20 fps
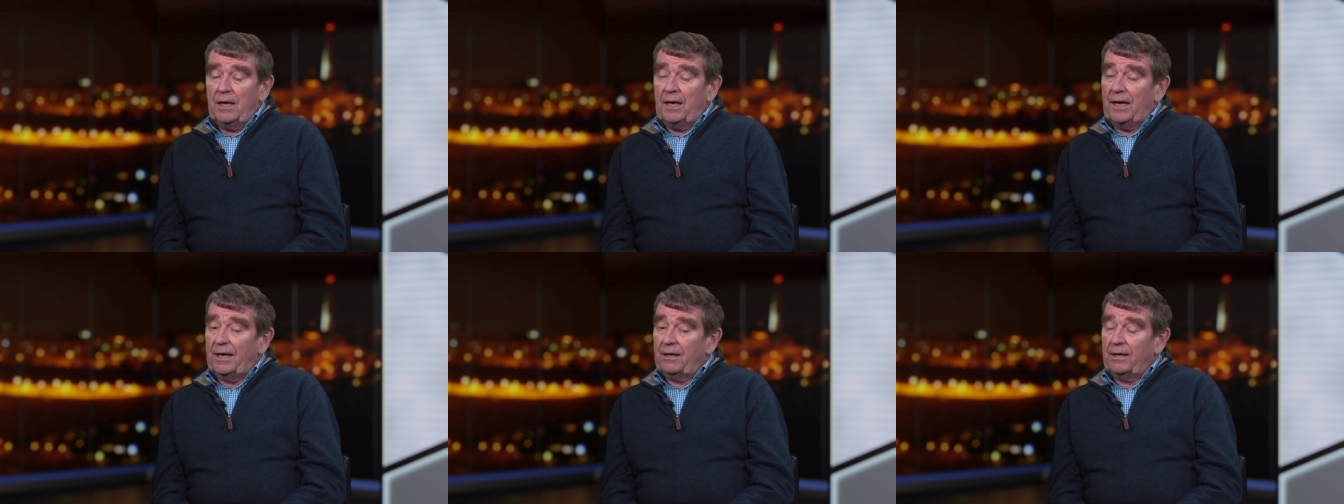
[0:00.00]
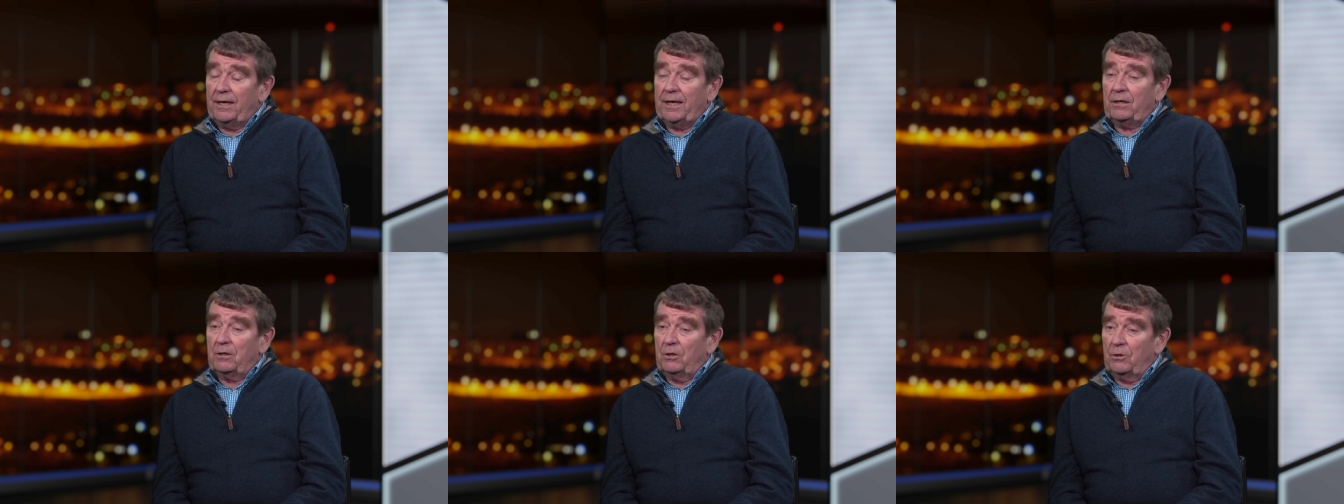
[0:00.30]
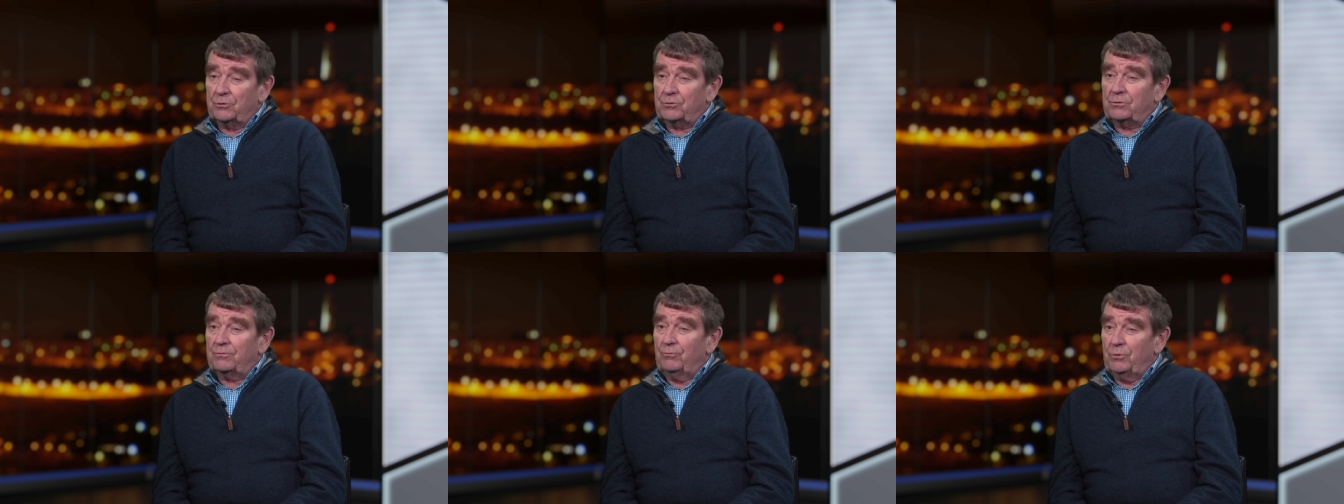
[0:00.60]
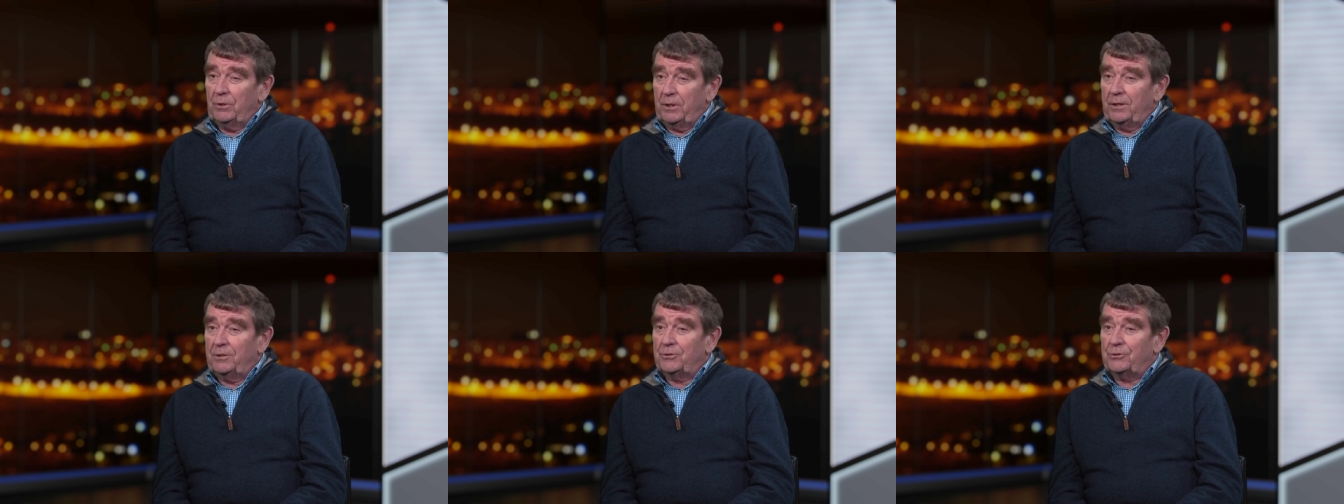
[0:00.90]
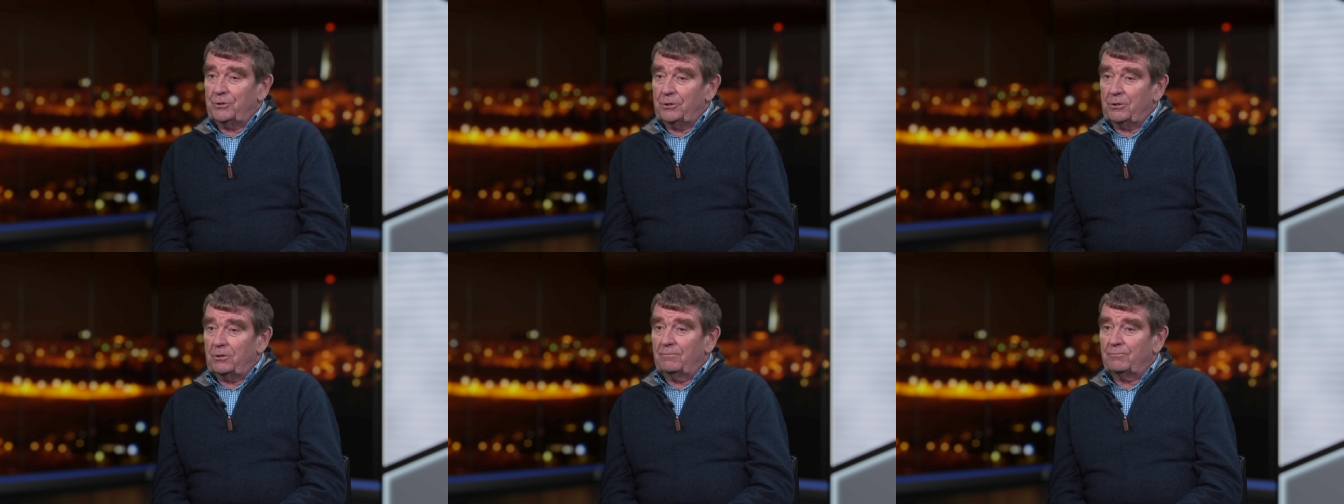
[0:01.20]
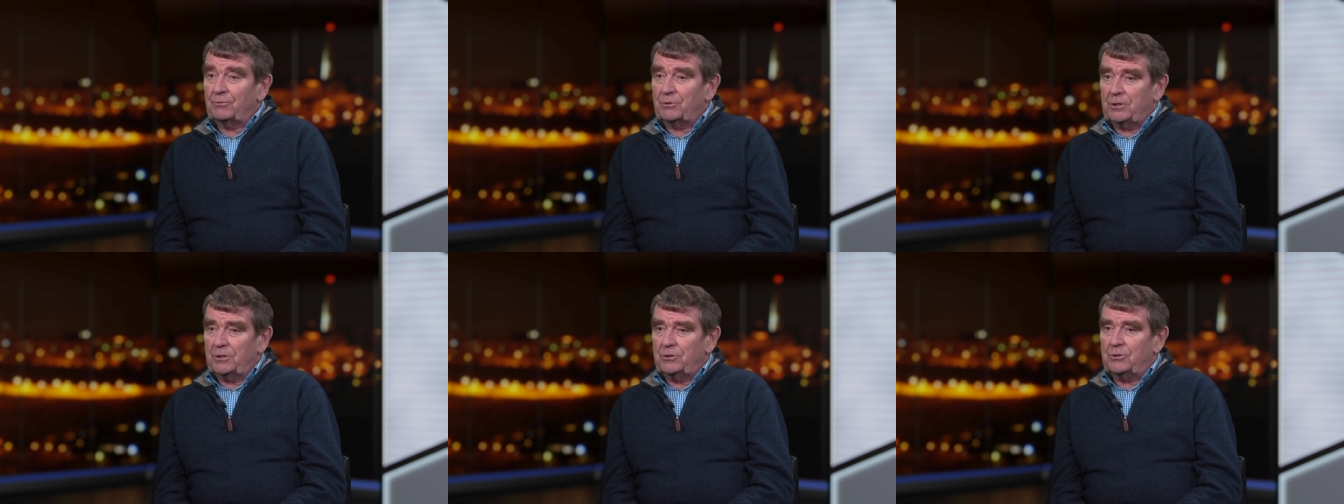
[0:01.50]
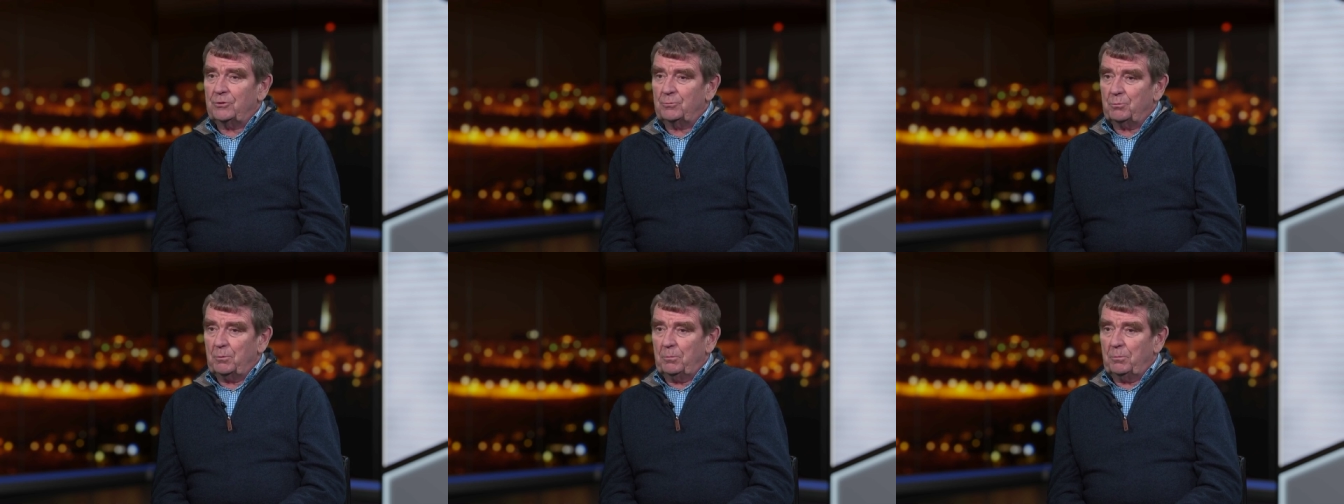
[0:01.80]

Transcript: And I had lots of really interesting conversations